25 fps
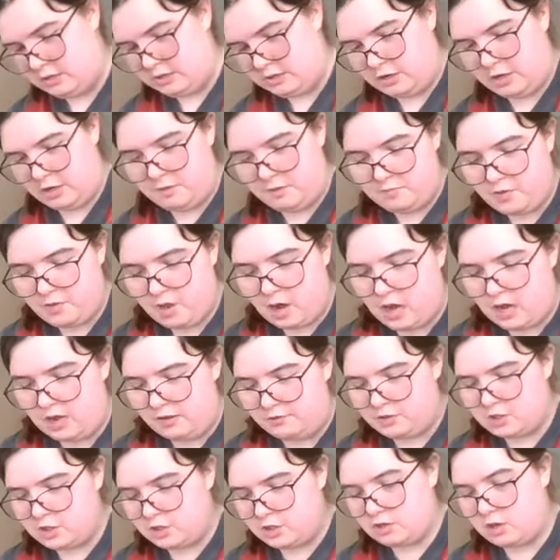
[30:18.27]
So I
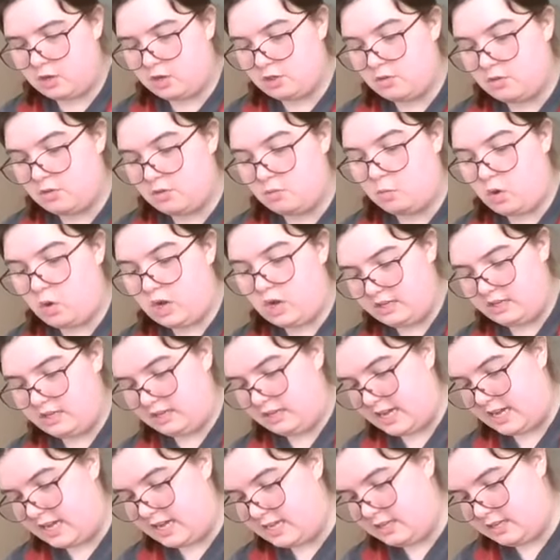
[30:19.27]
have one
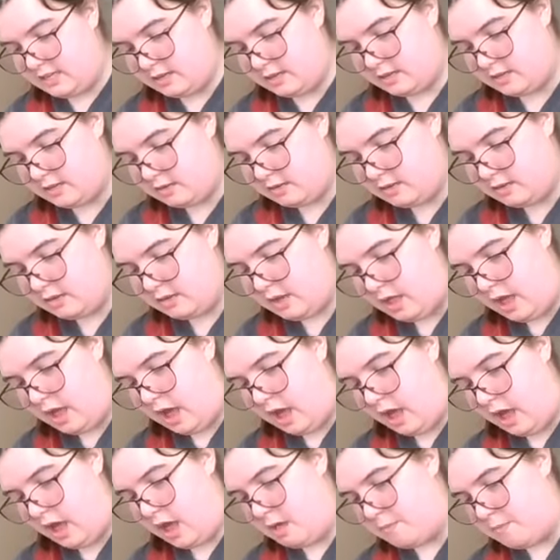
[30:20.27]
cake,
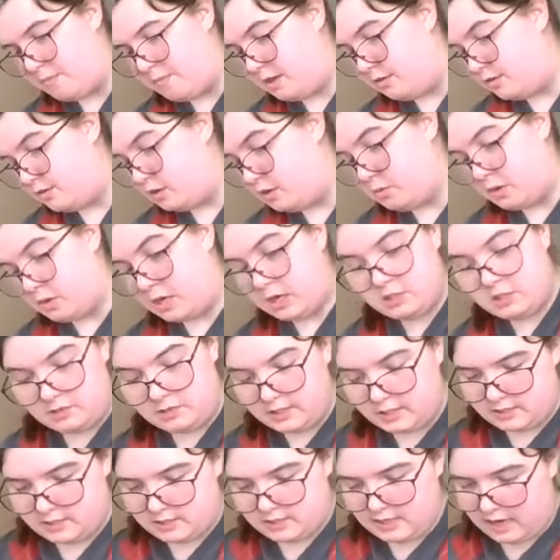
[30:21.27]
but if you are
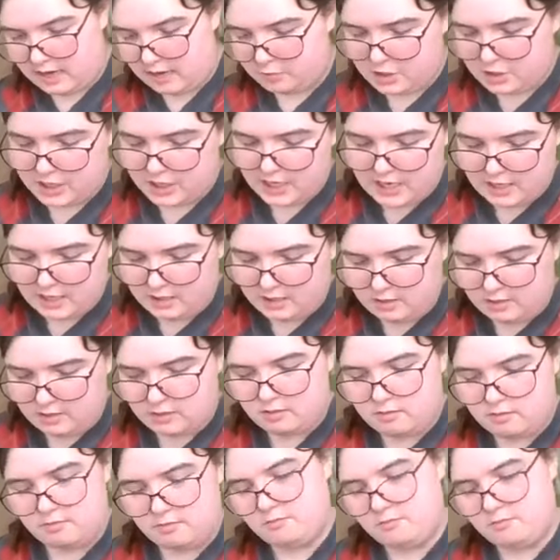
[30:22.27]
doing a sandwich cake,